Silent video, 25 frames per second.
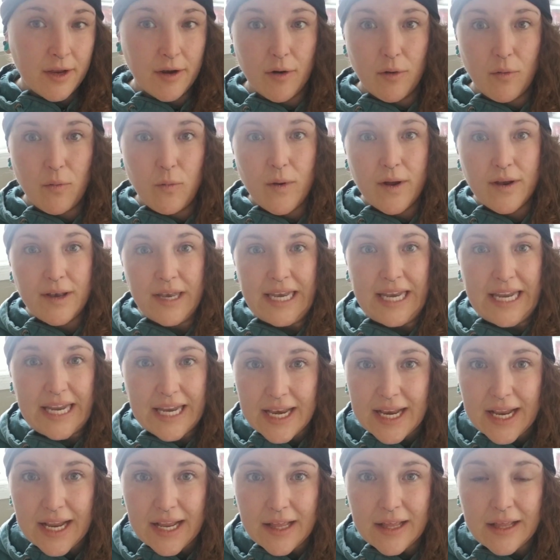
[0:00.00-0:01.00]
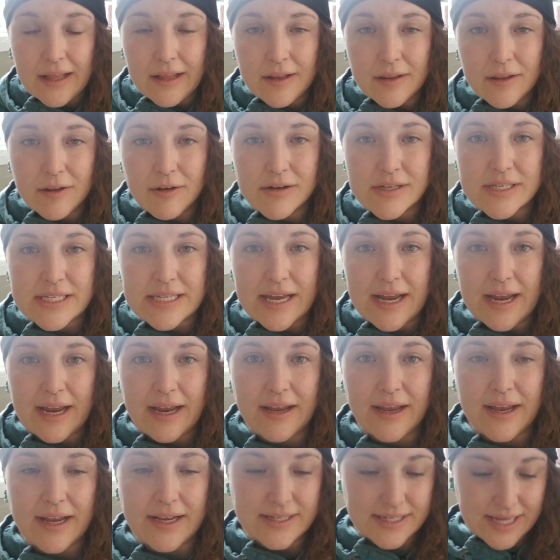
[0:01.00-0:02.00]
you know, what kneading looks
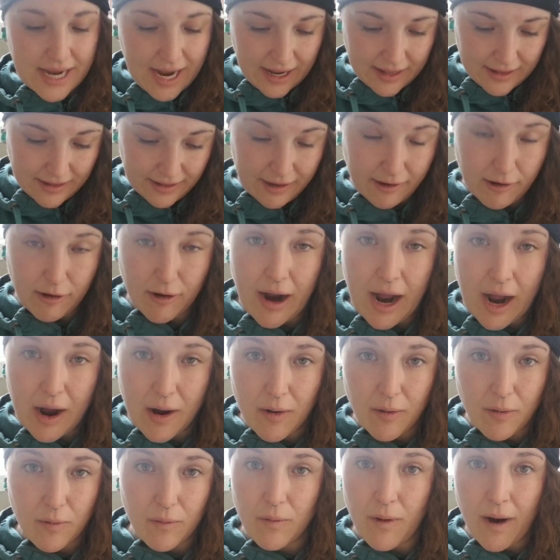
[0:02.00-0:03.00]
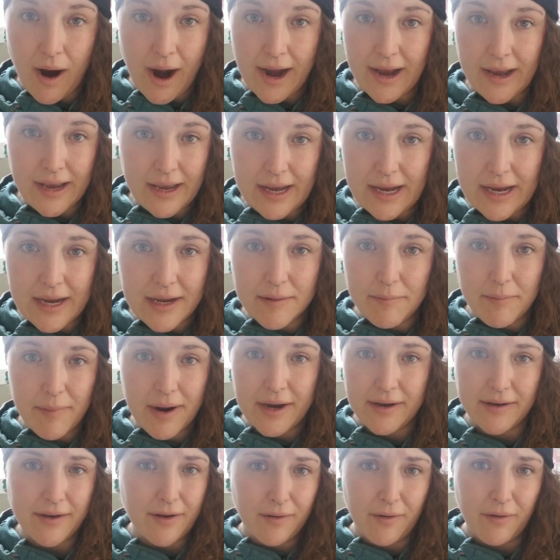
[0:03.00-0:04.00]
like exactly, or how I knead
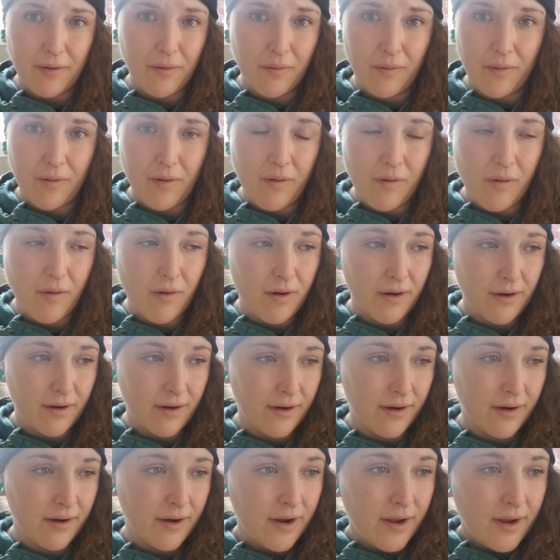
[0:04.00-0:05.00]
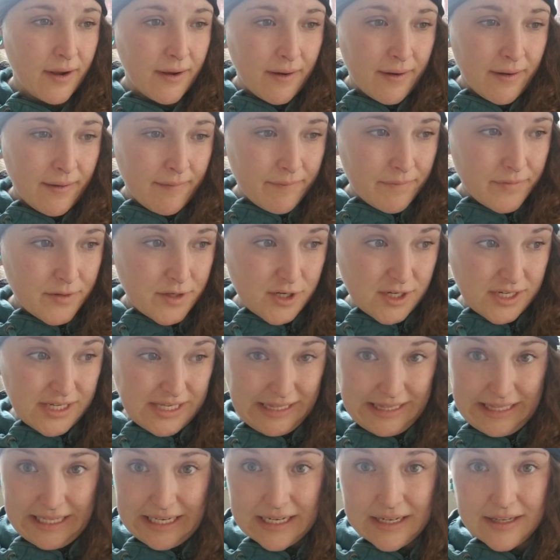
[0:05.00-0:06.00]
my dough, or just
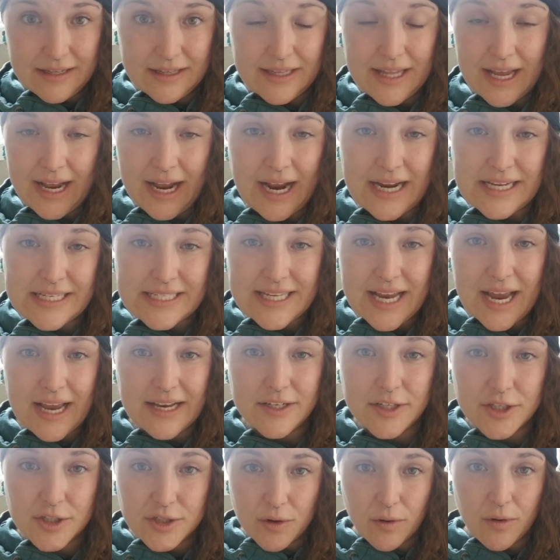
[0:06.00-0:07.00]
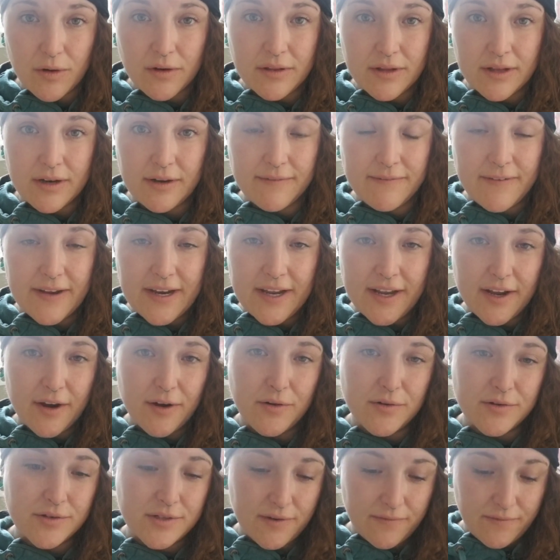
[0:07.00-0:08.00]
little, like I said, short little
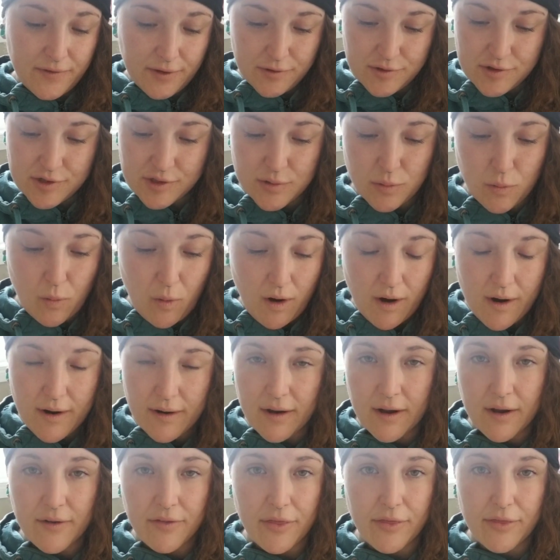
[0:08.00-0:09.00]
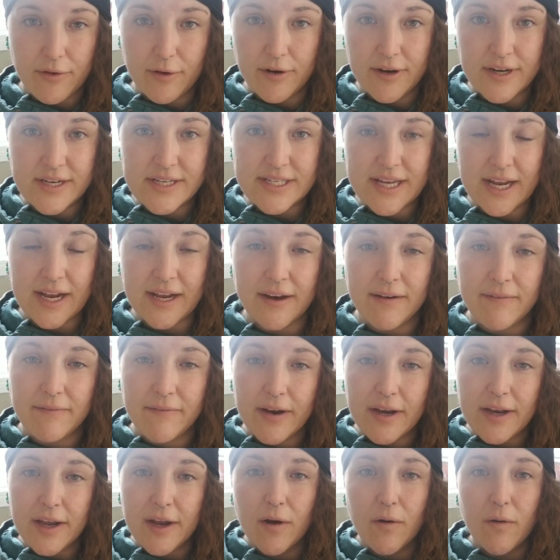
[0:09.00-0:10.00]
videos. If you just want a 30-second
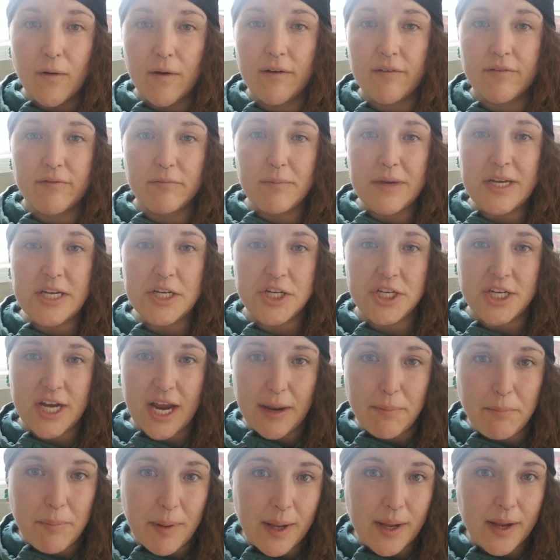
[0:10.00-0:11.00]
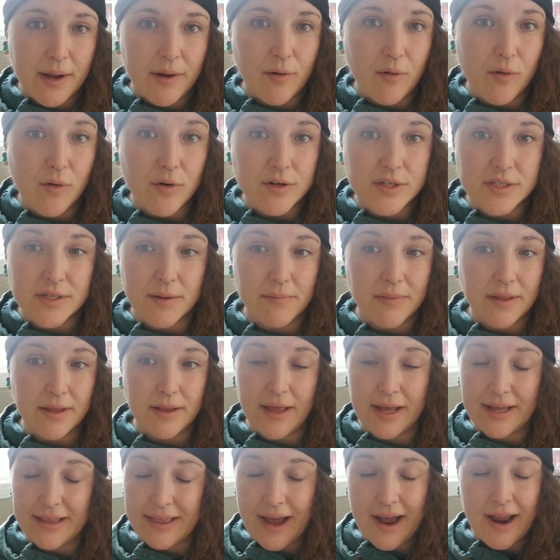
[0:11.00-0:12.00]
video of me shaping or something
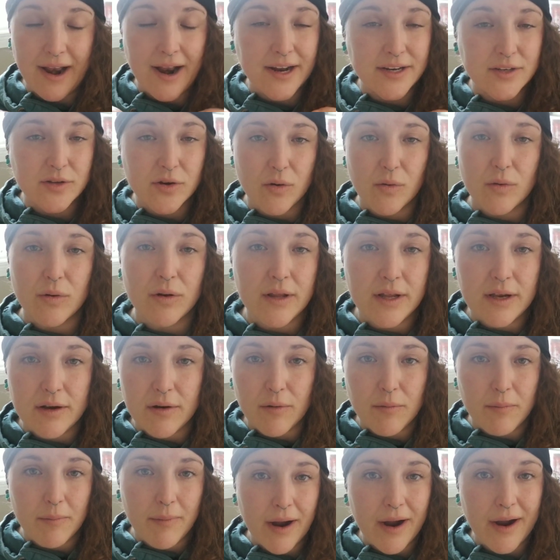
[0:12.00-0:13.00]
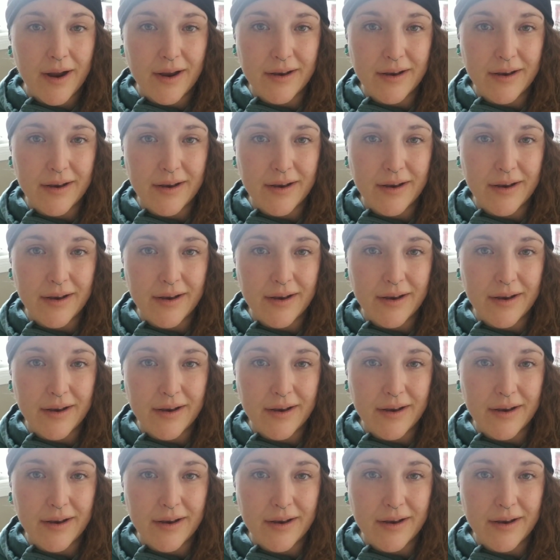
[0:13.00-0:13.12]
like that, I totally don't